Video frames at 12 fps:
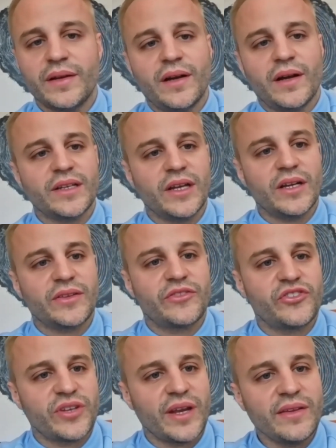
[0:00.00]
A
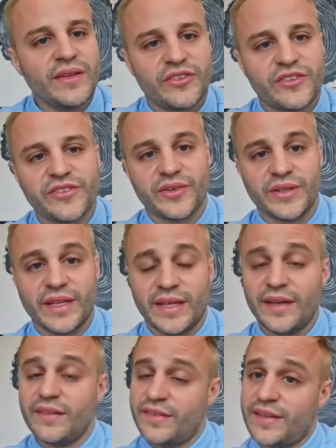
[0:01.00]
challenge
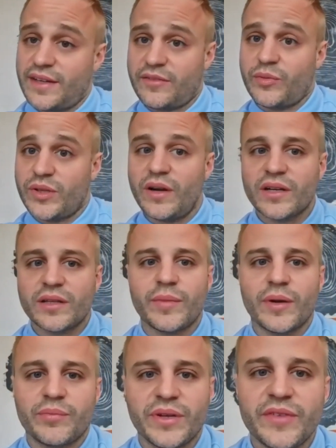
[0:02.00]
certainly is, and as we talked
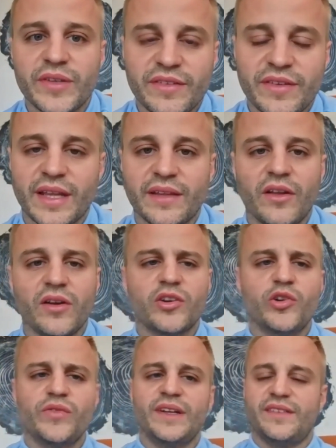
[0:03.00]
about previously, that long
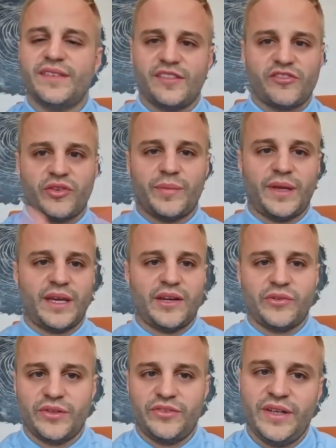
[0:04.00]
COVID is extremely
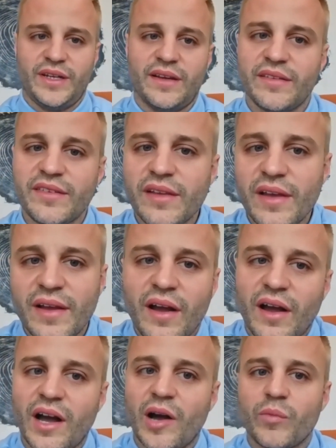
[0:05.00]
heterogeneous
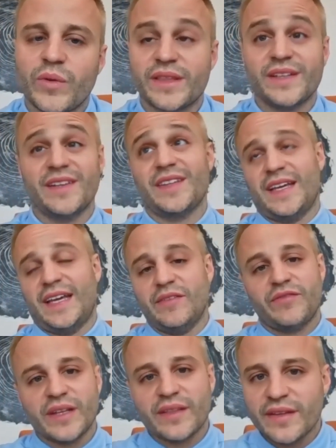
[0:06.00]
with a nearly
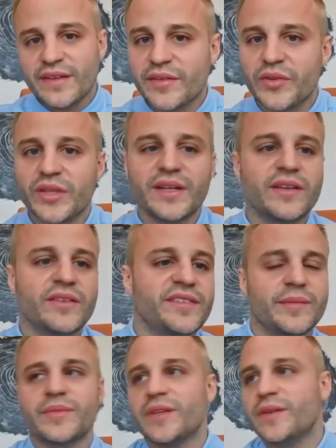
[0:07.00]
infinite list of clinical
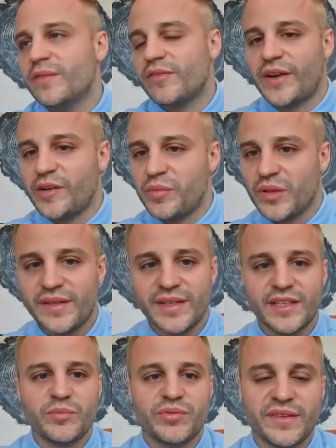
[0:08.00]
symptoms, variable
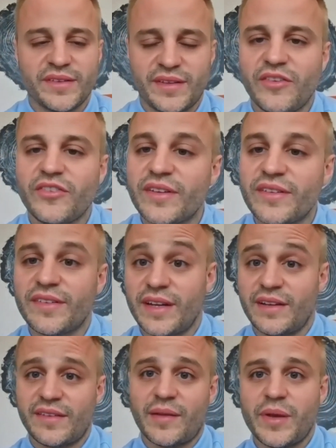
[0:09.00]
clinical presentations, and
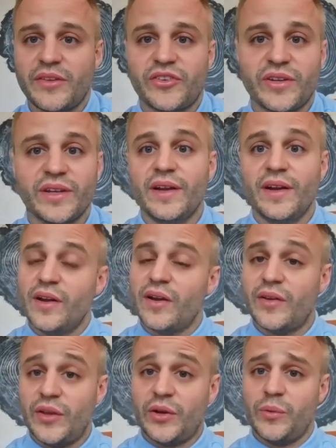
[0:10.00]
as I mentioned,
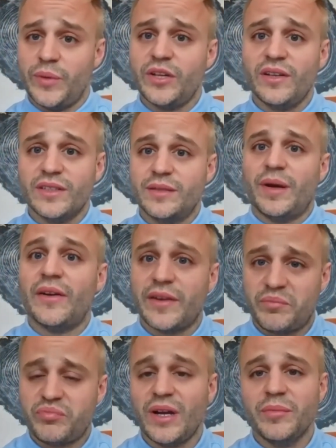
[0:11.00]
we talked about,
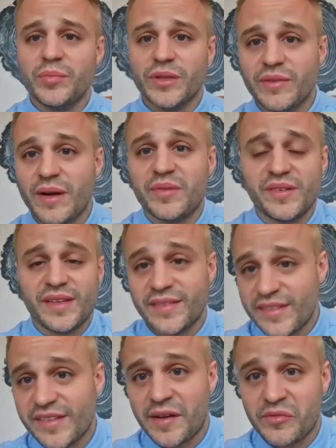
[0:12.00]
it probably
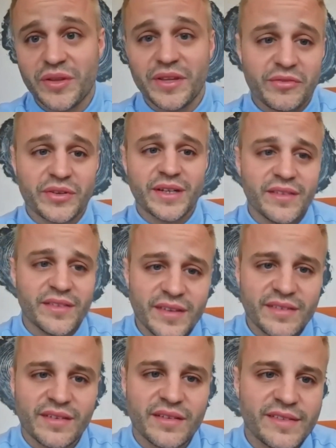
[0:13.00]
represents several different
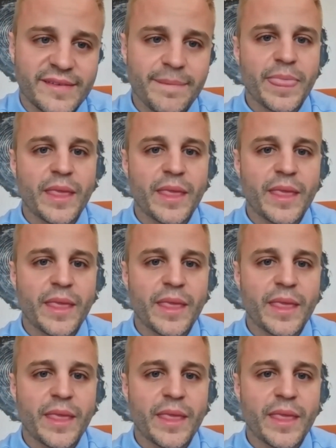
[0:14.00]
diseases.